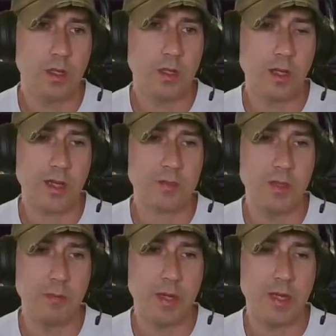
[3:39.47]
Lox
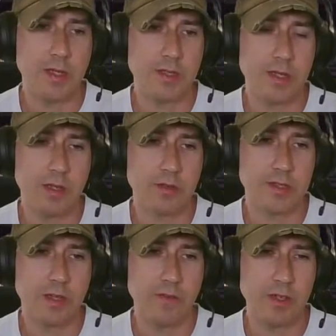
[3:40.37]
Meat Pie is now
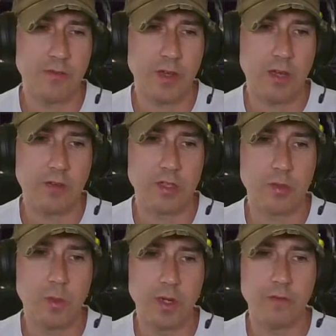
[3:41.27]
75 and
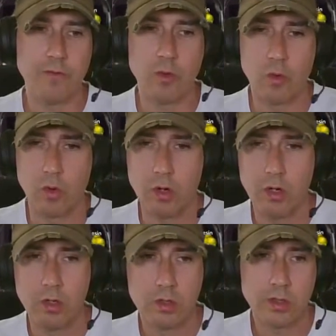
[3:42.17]
24.
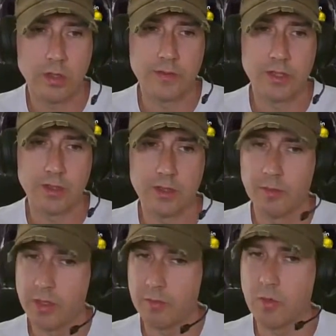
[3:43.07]
Gives you a little
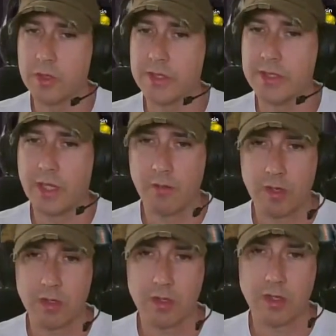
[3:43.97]
bit more
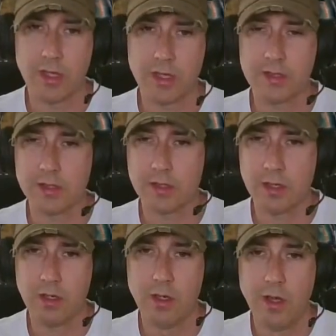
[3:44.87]
stamina on that
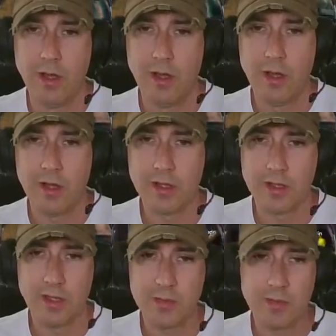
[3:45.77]
side. Again,
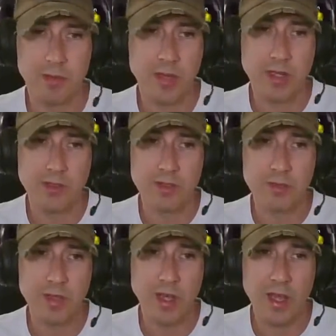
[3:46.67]
Lox Meat Pie used to
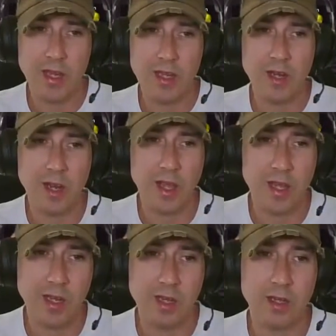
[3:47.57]
be 80 and
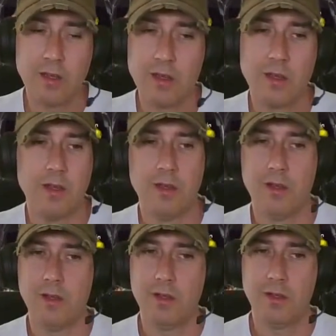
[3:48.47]
80.
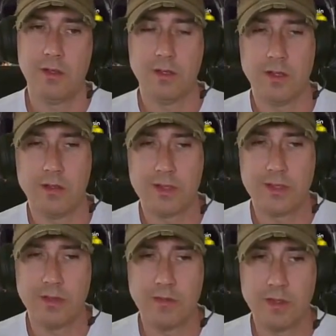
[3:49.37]
Now it's
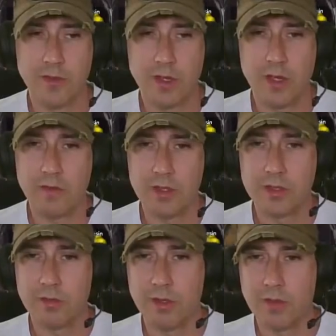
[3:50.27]
75 and
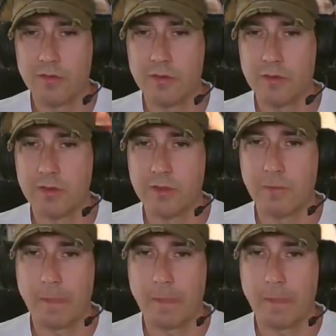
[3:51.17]
24.